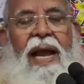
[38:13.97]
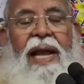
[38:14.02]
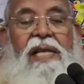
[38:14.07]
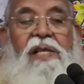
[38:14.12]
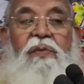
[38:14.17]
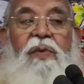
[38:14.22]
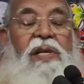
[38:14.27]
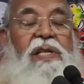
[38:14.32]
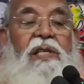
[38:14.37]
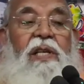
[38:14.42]

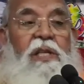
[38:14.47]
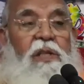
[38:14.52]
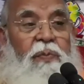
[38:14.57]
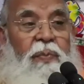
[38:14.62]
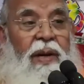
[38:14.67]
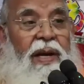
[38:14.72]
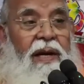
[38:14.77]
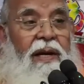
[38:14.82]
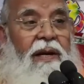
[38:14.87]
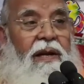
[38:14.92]
As we
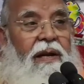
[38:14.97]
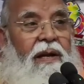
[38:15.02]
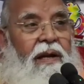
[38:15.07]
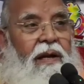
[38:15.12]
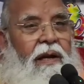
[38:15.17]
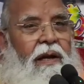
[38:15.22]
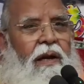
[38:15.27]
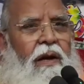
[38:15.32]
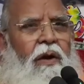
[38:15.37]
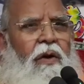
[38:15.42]
suspect,
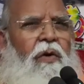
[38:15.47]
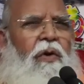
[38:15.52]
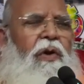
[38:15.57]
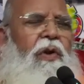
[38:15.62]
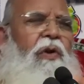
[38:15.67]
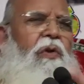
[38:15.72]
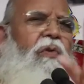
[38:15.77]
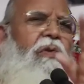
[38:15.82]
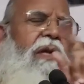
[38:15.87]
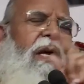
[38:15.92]

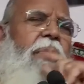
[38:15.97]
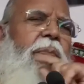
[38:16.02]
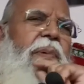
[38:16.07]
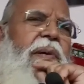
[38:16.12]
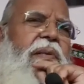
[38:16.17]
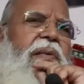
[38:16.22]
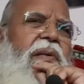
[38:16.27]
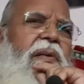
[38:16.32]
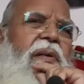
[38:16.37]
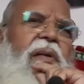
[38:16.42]
do you know
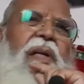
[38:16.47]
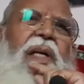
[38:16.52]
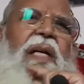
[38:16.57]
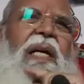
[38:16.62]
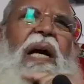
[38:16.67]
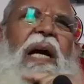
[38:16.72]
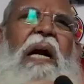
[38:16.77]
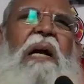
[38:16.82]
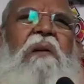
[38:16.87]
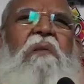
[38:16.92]
that person?
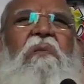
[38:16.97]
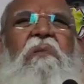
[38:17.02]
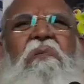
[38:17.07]
I